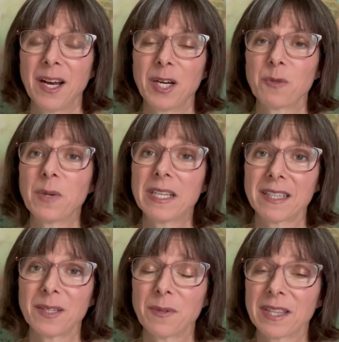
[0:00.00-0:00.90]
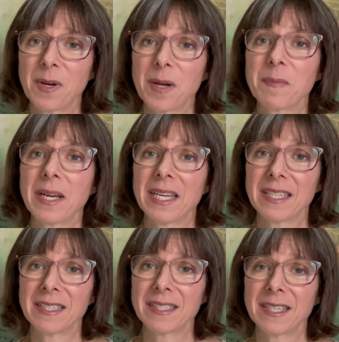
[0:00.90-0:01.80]
weekly with all
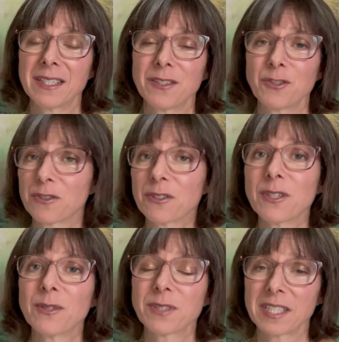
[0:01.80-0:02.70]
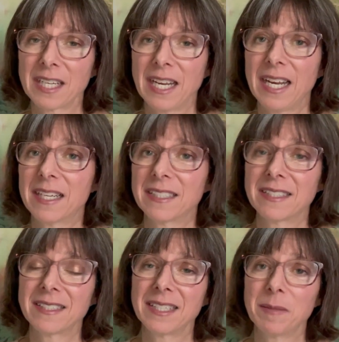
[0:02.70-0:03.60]
my journal notes
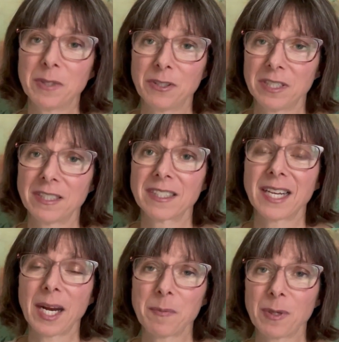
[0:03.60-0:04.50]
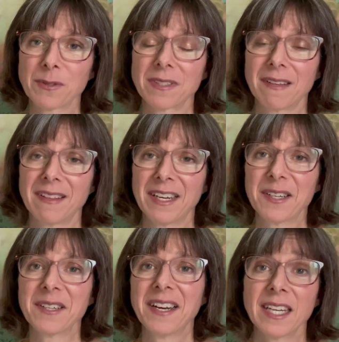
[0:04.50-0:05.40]
and images that I post on
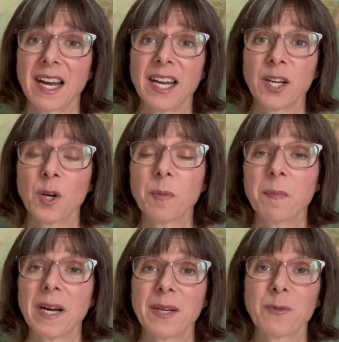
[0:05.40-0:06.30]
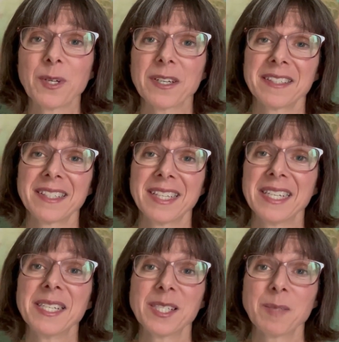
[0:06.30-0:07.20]
there. I hope my work
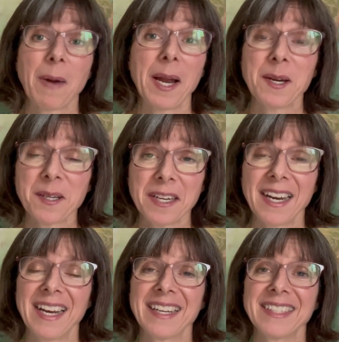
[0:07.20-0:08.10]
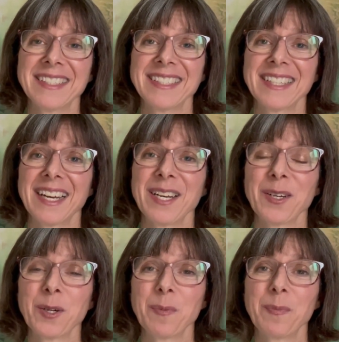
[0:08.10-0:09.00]
can inspire, and I
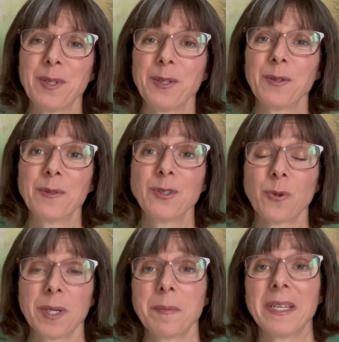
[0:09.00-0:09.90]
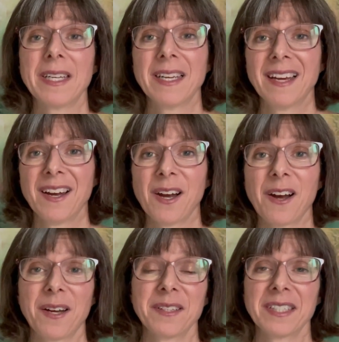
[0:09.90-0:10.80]
hope you join me
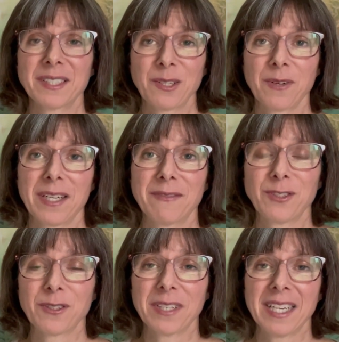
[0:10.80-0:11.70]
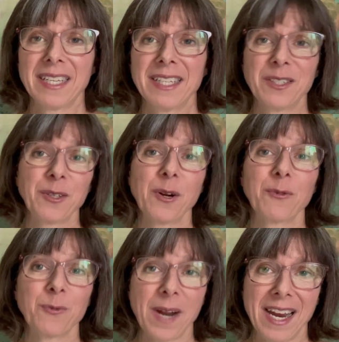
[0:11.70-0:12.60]
on this creative journey in your
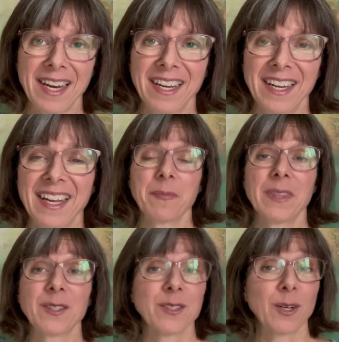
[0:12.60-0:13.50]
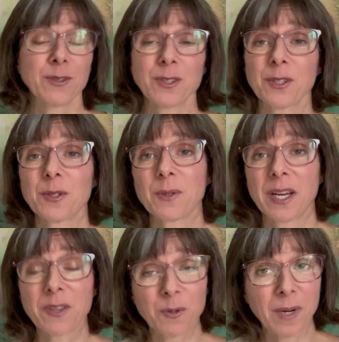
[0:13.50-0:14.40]
own way. There's also
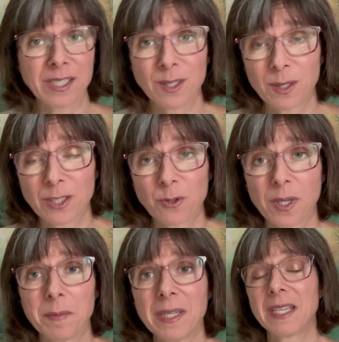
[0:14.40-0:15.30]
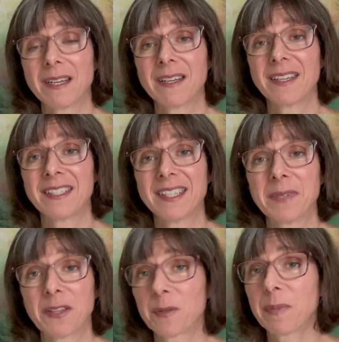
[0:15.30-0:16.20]
other ways you can join me on
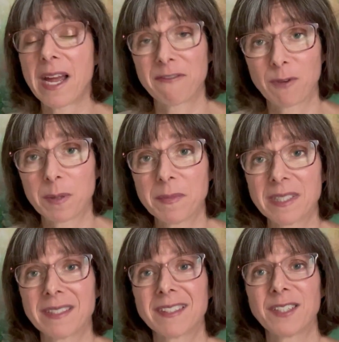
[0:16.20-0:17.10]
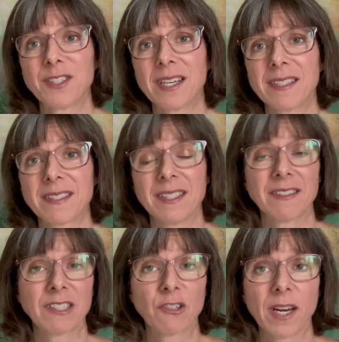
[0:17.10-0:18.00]
other platforms, such as
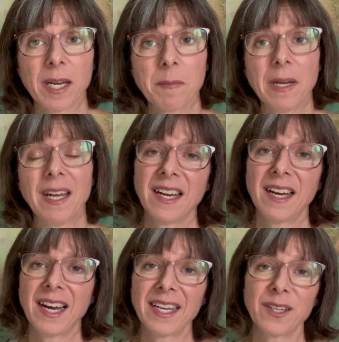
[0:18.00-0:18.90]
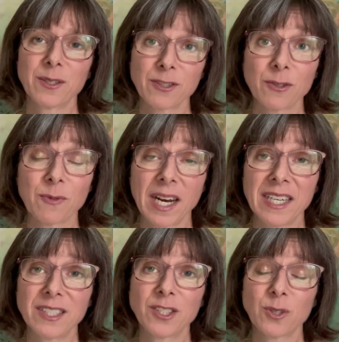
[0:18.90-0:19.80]
Instagram. I also
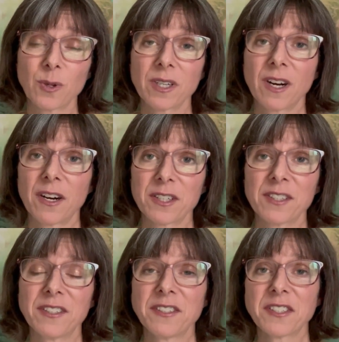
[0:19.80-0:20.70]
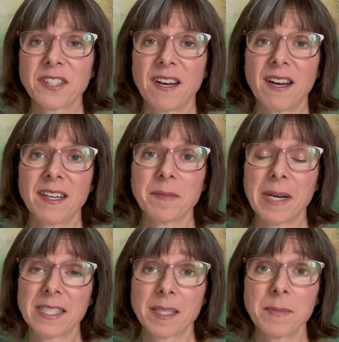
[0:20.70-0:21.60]
write short articles on
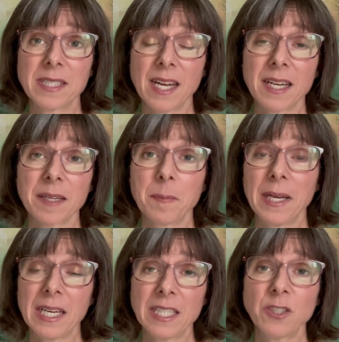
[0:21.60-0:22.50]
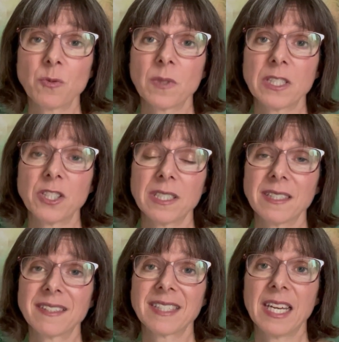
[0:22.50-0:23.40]
my Substack page, which
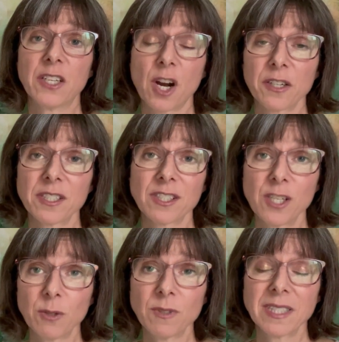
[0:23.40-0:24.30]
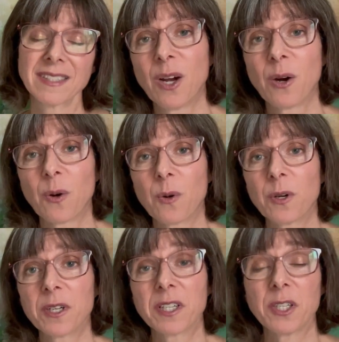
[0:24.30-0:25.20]
is an Artist Notes,
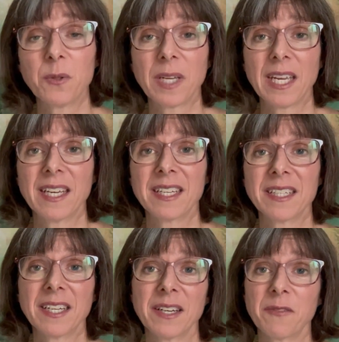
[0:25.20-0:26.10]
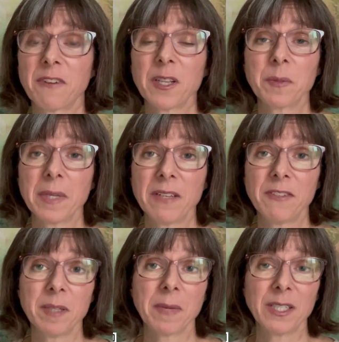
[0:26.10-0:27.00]
or you can follow me
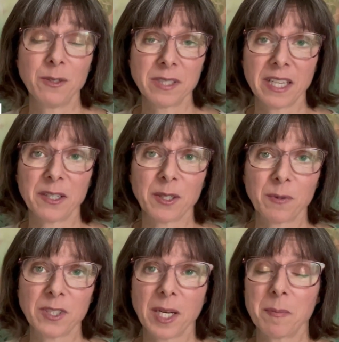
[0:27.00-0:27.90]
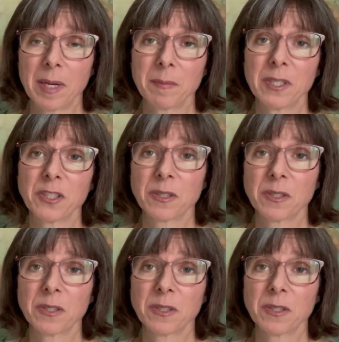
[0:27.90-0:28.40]
via my newsletter, which I publish